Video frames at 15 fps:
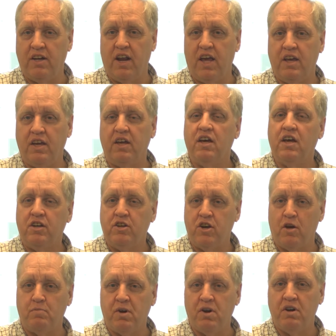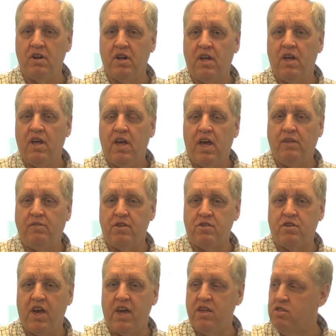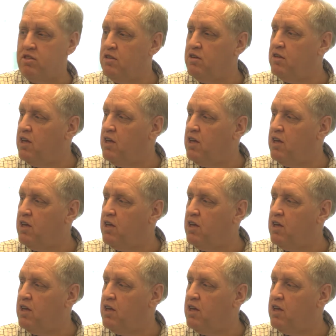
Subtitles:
a number. In this case,